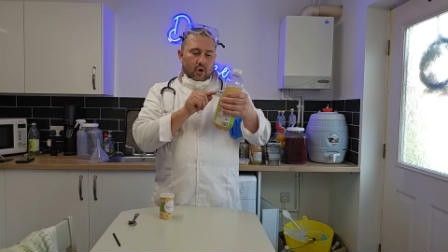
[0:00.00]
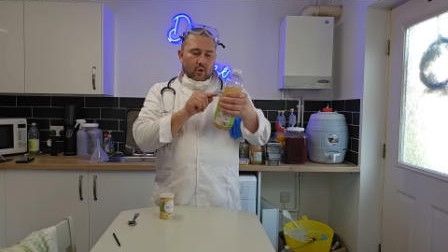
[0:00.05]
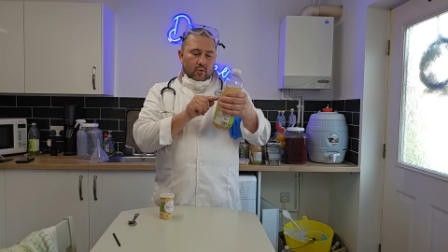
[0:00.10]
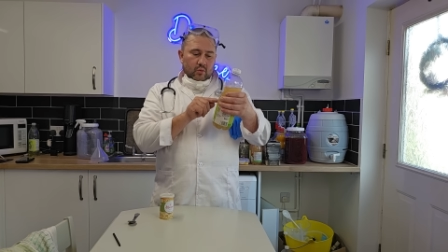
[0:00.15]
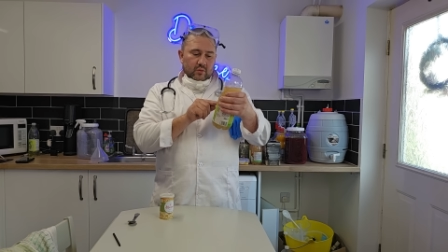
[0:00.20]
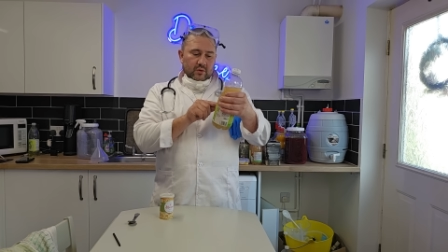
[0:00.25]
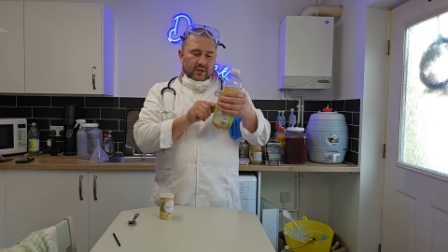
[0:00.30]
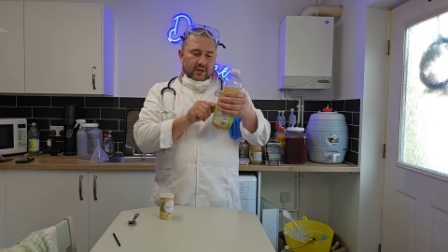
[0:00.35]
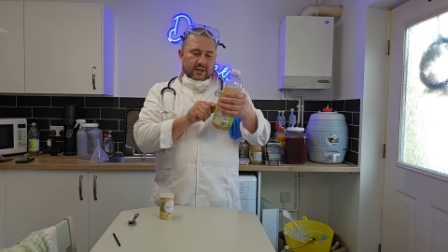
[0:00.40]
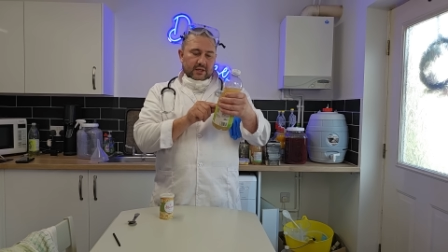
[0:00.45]

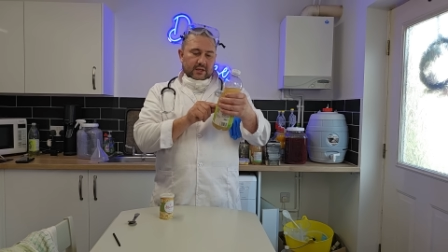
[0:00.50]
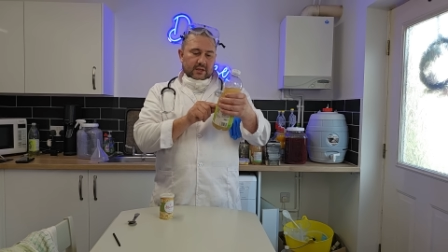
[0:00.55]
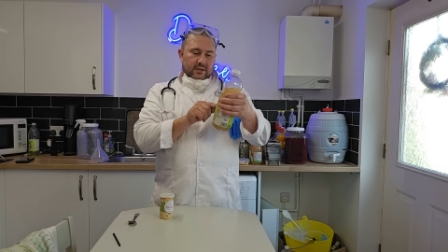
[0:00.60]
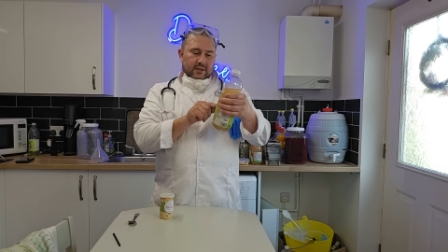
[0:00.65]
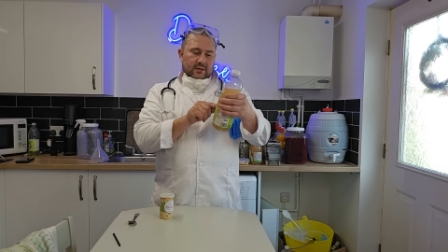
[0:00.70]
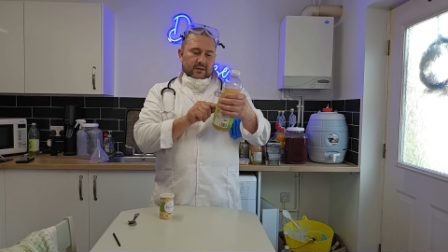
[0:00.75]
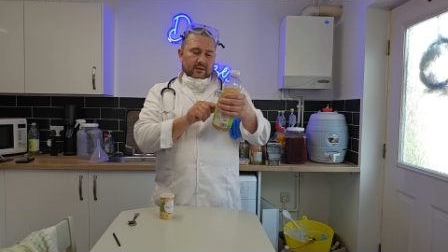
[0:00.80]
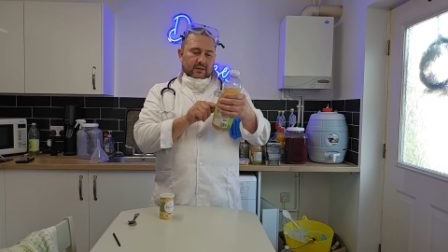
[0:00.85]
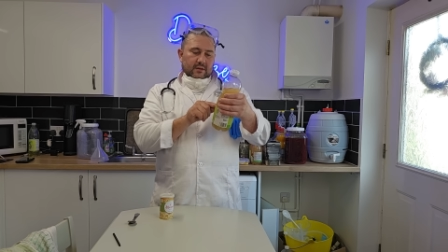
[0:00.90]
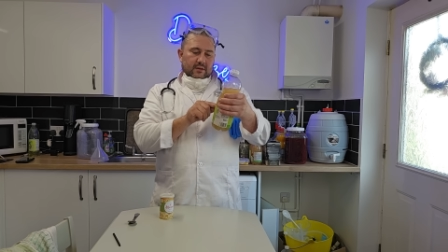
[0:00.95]

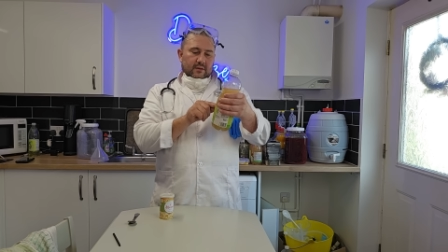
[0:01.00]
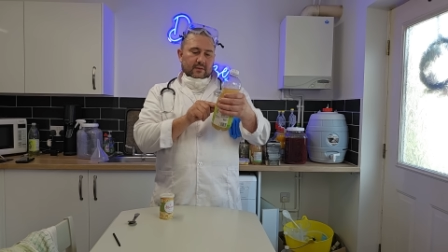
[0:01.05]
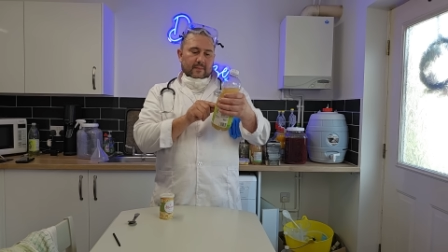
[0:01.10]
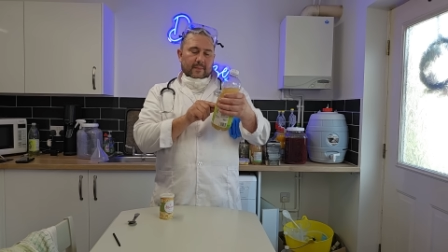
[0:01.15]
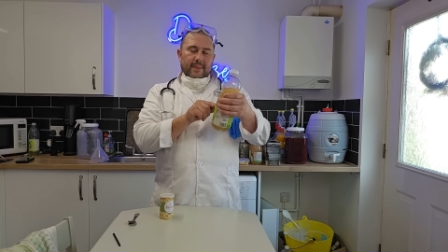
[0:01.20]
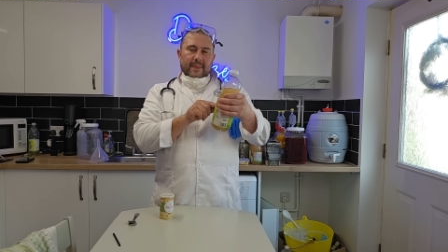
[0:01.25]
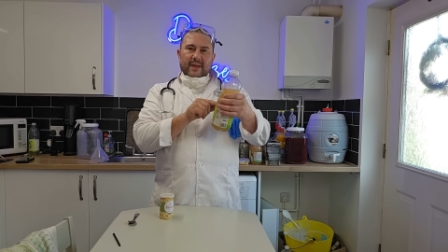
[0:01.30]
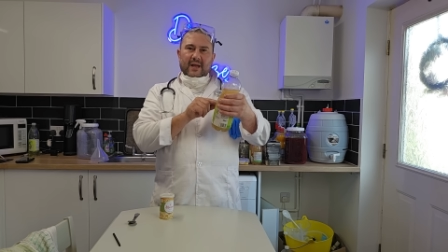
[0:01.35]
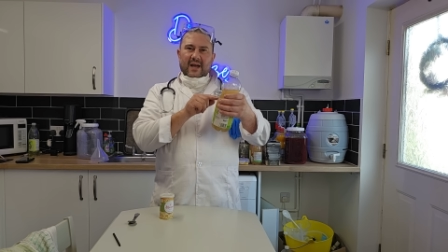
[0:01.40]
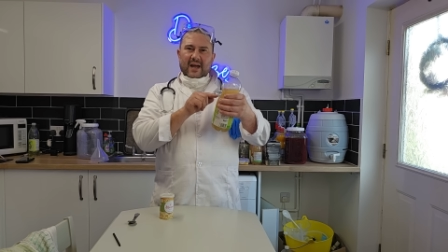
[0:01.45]
only
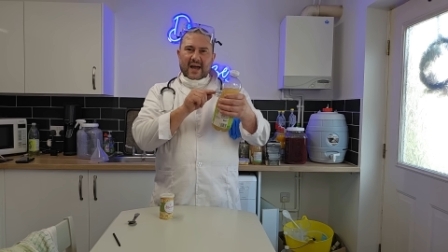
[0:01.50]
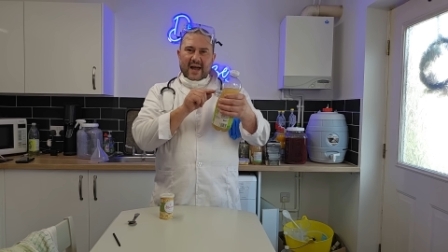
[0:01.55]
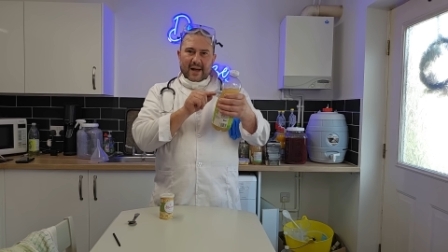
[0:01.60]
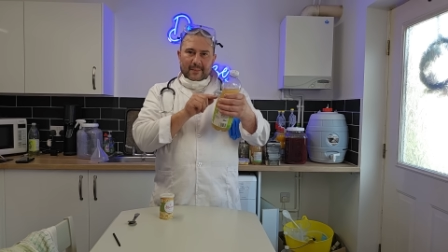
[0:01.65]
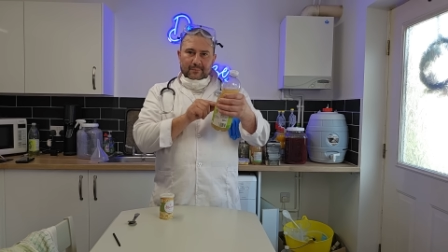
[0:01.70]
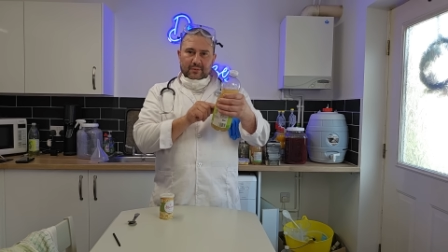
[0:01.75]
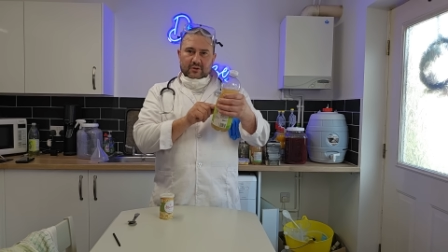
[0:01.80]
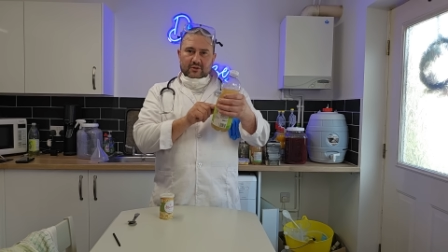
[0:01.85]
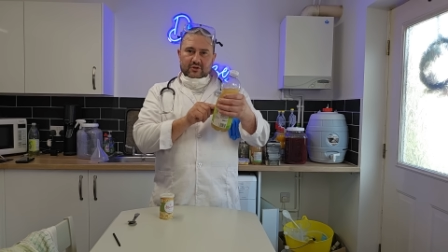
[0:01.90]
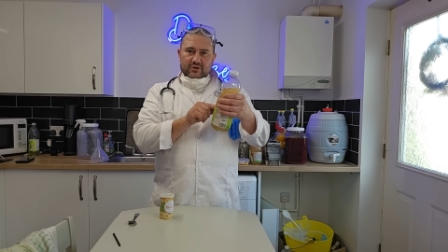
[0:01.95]

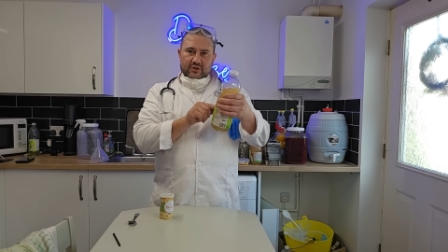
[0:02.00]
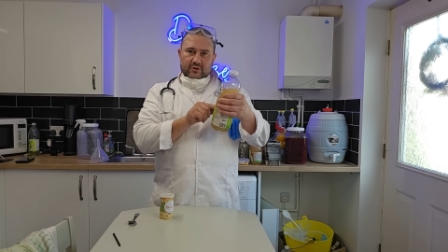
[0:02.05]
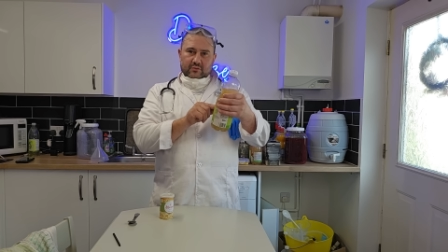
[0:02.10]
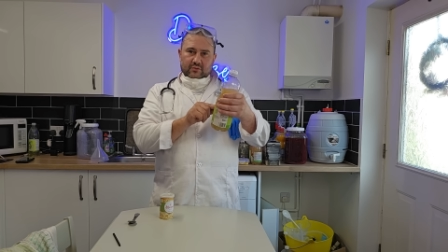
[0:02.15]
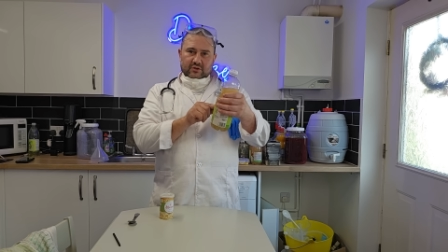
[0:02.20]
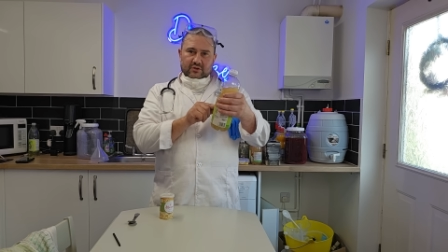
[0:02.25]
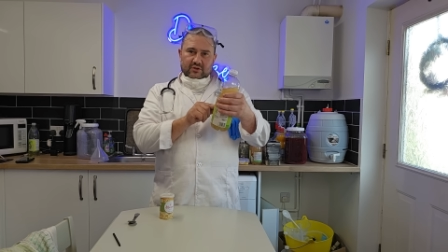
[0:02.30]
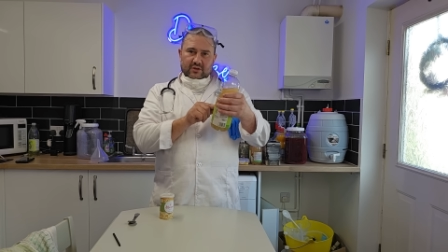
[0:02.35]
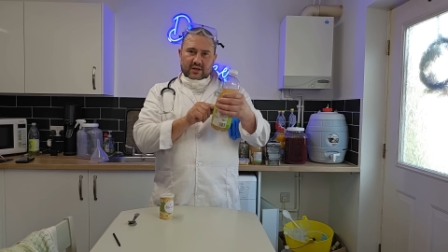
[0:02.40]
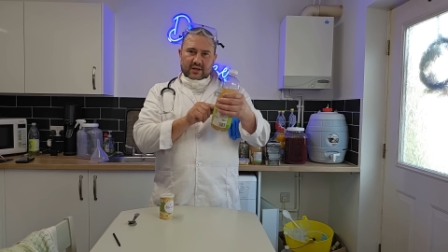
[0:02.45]
apple
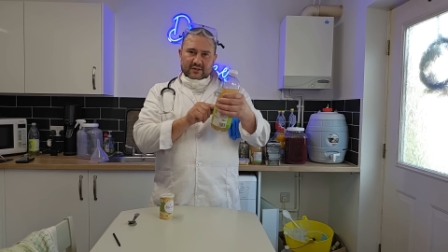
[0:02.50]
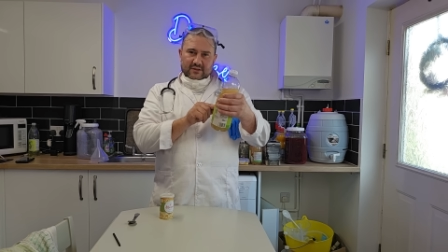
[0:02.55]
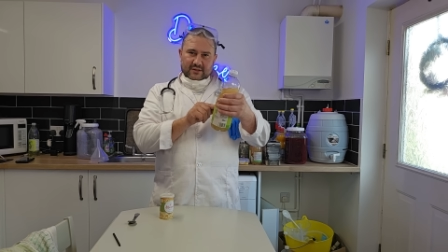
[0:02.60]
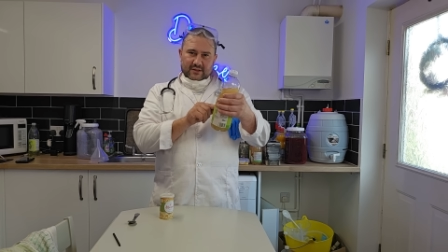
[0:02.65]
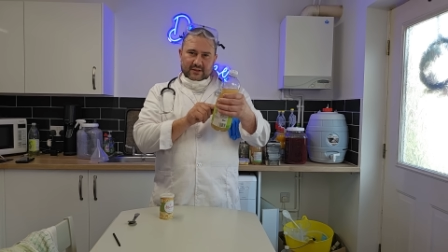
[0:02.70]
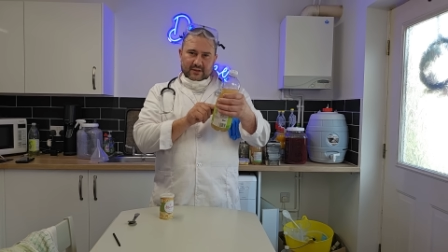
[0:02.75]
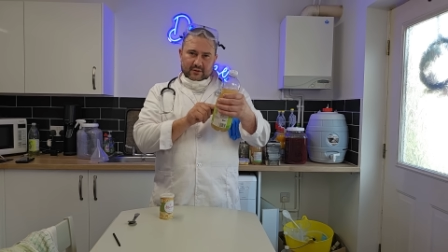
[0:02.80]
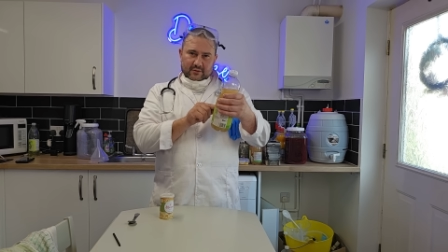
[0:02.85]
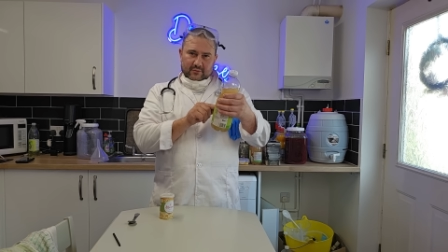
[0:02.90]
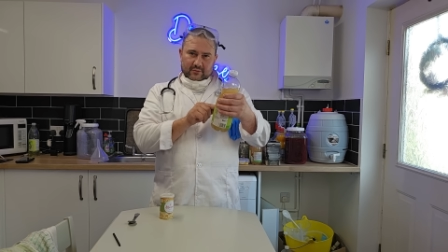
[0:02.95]
juice as
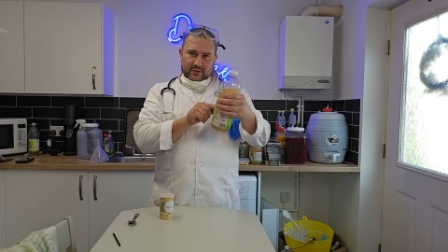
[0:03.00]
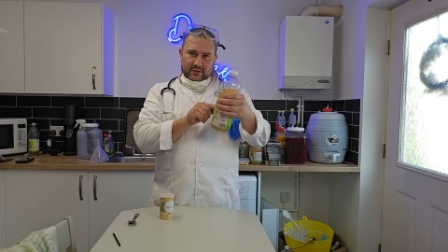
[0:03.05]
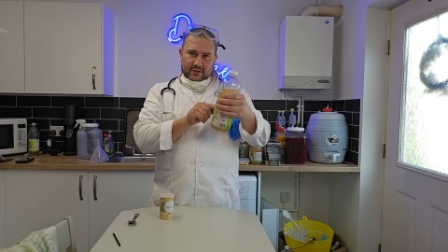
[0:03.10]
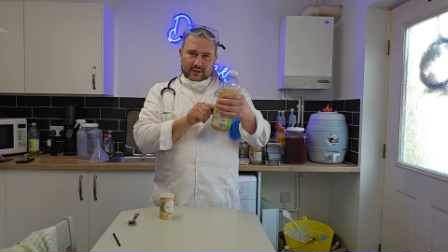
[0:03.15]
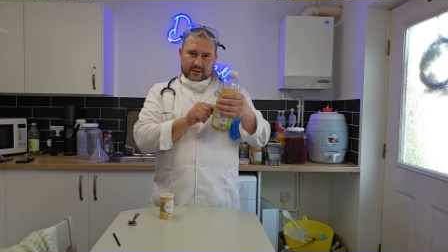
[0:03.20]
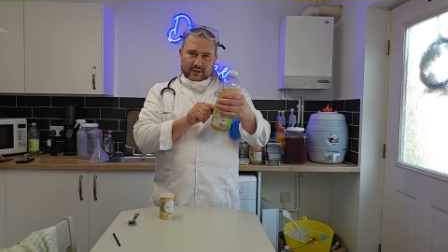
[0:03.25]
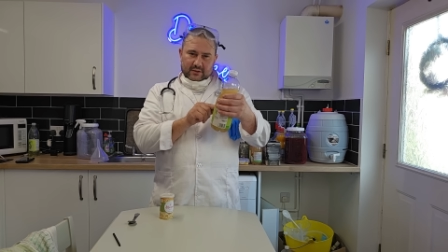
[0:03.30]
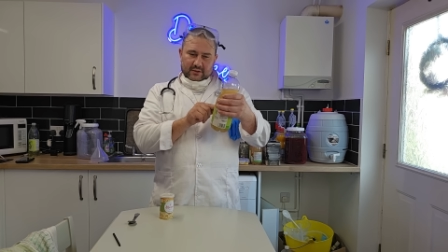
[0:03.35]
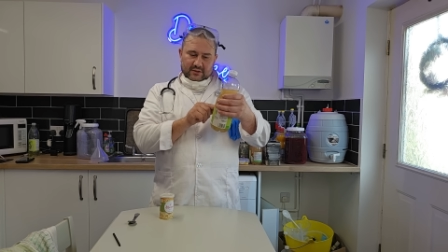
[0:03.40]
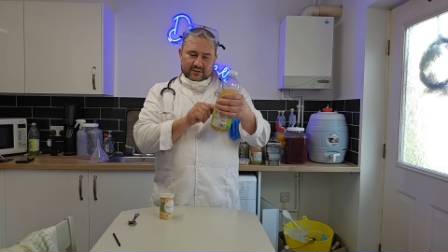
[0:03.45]
the
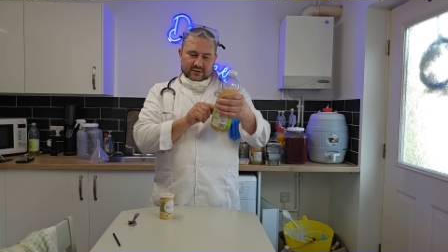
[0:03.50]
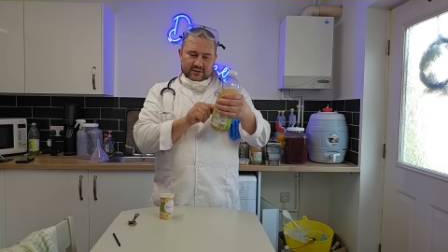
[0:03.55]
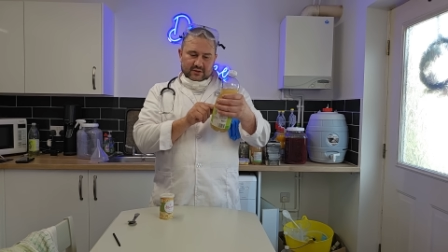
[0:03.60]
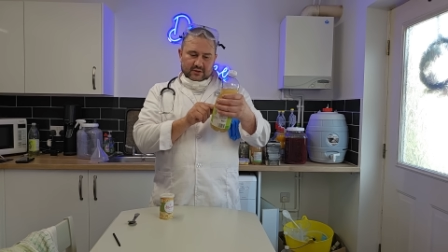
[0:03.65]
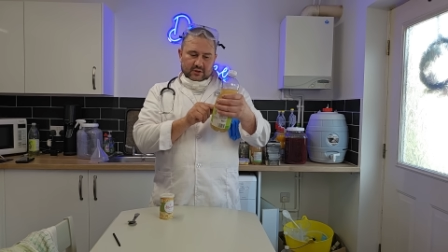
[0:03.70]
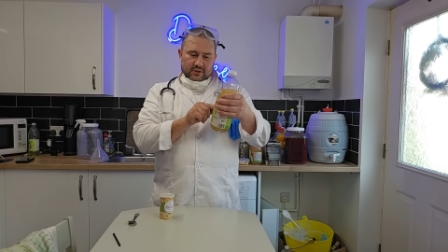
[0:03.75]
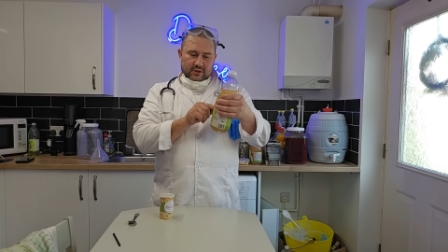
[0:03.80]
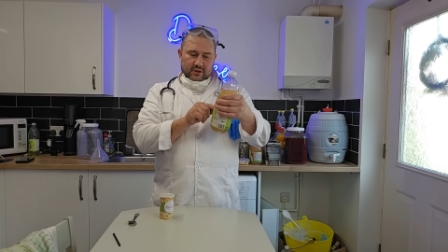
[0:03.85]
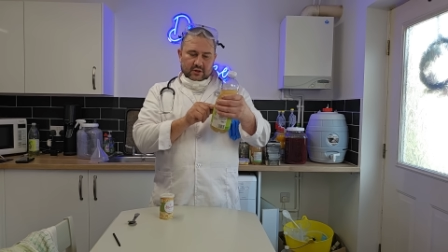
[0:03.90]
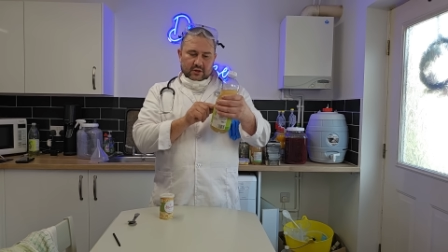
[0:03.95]

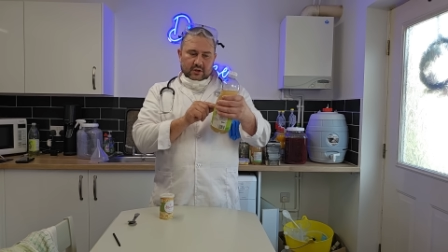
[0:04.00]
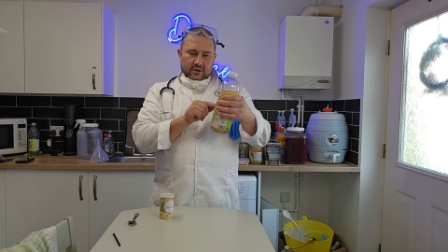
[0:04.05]
ingredients.